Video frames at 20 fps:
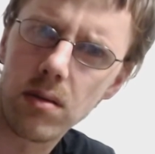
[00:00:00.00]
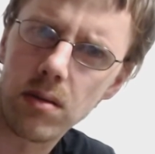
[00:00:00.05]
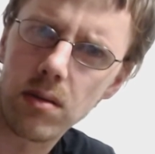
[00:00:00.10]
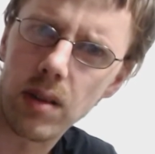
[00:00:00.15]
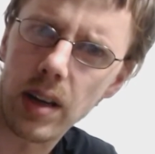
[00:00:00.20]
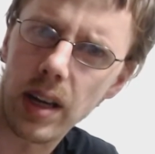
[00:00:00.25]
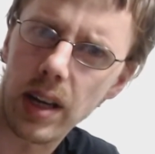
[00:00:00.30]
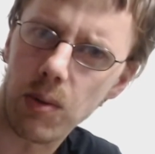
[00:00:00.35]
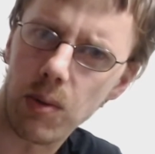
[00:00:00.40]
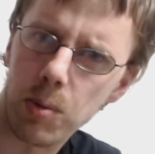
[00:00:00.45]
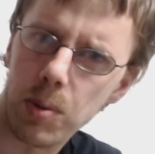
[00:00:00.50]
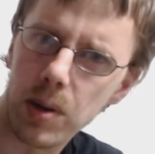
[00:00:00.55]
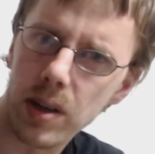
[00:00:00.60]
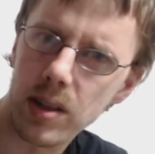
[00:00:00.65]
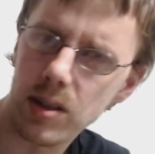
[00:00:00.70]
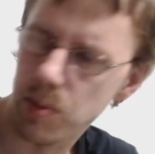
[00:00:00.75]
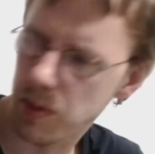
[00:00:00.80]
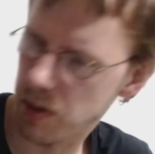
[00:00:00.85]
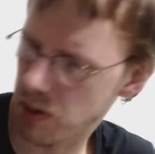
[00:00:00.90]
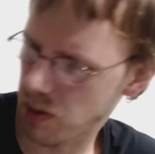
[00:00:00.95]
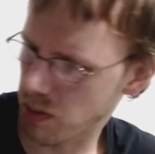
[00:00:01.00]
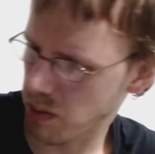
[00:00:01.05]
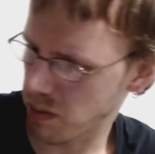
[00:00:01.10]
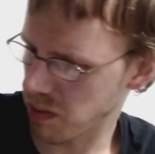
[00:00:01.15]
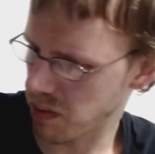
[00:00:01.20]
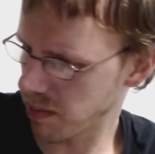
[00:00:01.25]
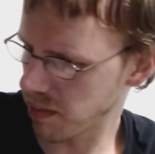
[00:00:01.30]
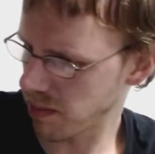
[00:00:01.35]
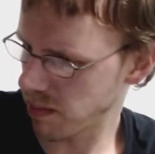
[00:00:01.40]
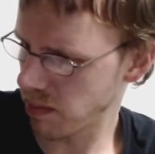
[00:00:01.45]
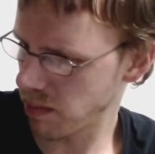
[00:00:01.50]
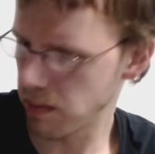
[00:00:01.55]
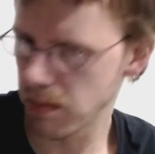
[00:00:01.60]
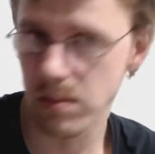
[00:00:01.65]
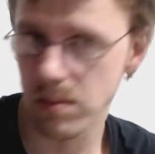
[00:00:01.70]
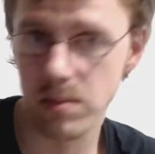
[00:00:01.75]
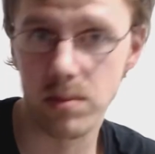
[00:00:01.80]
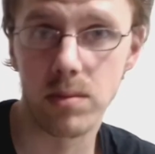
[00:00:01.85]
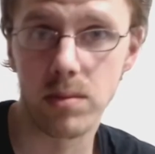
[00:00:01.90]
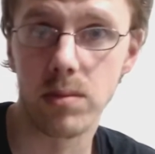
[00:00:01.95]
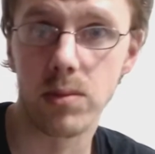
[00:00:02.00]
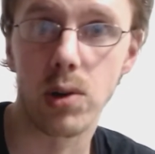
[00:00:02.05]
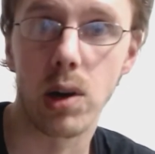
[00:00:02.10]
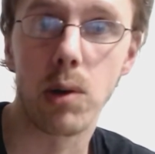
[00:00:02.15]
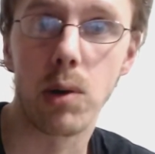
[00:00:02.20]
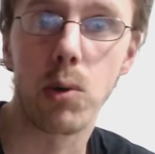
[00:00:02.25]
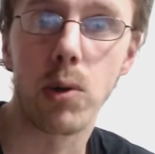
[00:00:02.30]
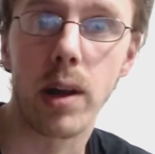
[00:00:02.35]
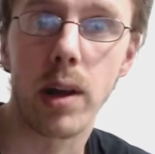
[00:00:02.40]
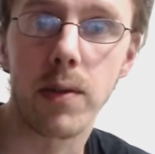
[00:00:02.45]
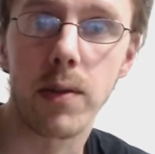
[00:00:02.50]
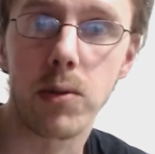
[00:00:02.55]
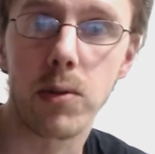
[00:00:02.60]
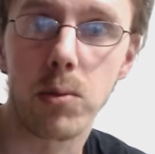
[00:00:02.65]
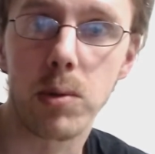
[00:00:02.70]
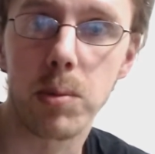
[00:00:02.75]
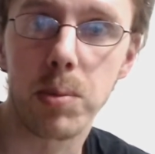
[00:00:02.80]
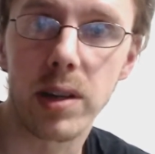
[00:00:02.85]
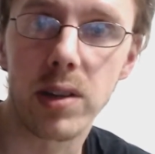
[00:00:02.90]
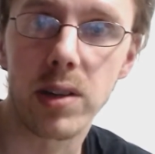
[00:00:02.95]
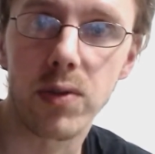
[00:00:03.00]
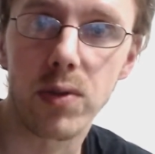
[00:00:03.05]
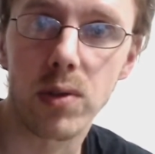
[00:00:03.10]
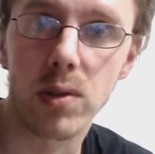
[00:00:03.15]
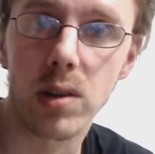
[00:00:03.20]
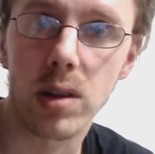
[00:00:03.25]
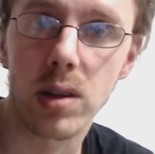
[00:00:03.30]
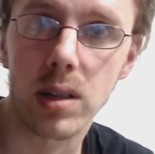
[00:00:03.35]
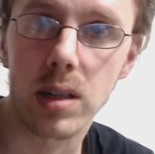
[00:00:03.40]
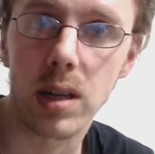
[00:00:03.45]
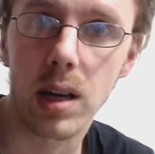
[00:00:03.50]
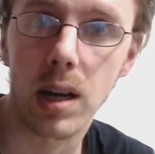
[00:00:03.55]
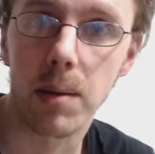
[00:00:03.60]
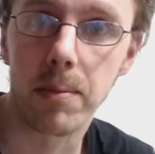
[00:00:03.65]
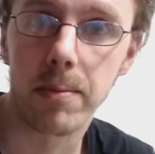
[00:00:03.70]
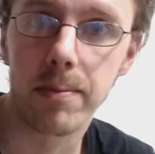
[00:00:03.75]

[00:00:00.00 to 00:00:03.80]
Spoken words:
8 replacement screws, so I won't have to replace for a long time.